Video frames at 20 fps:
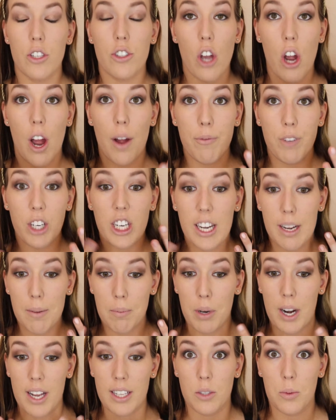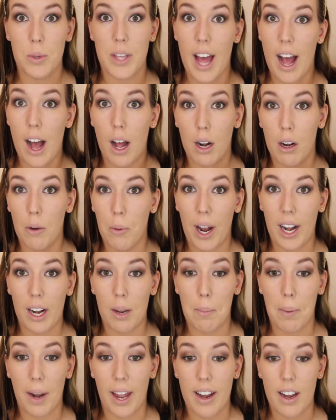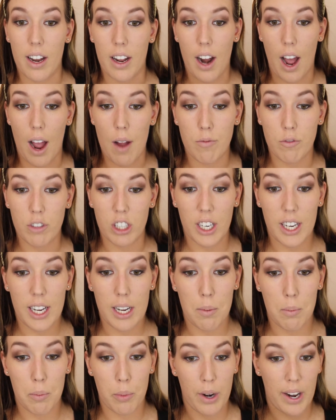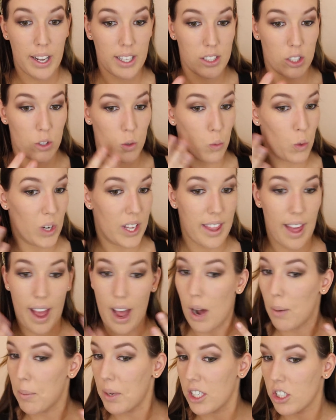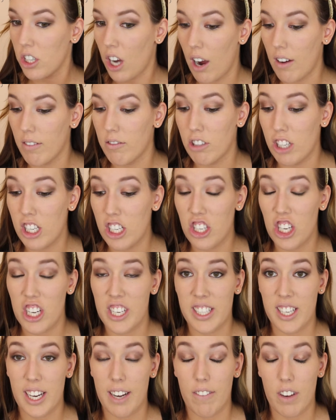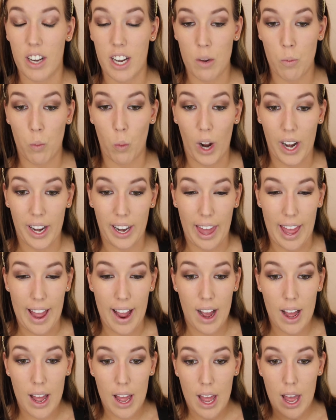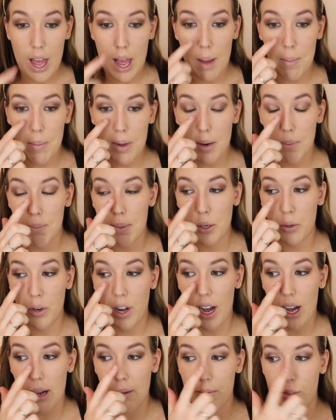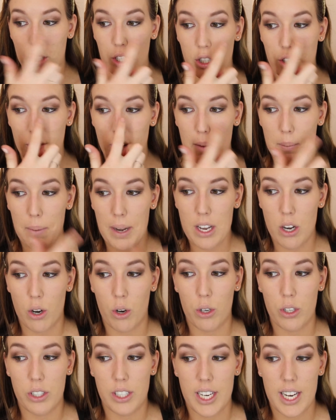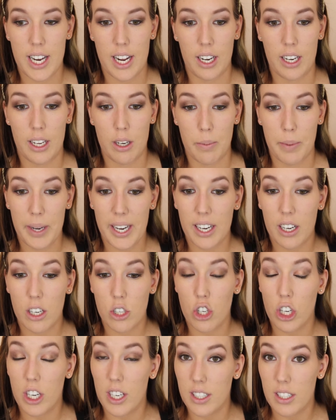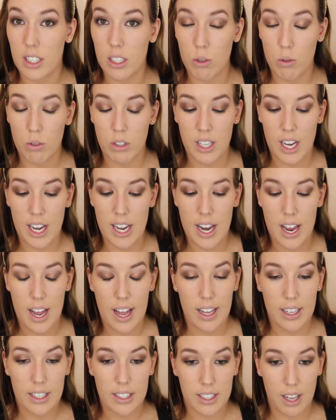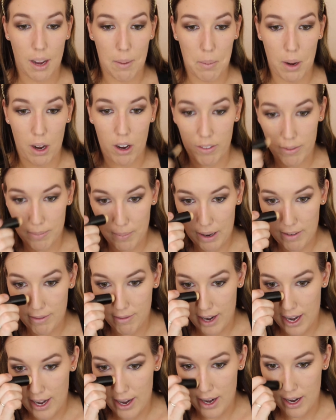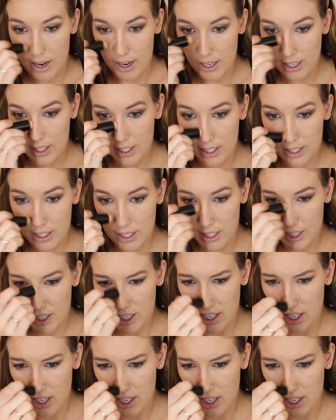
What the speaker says: So I'm really impressed with how well it blended. I'm really impressed with how much coverage it's given in one layer. I'm going to build it up just around my nose here a little bit because you can still see some of my redness.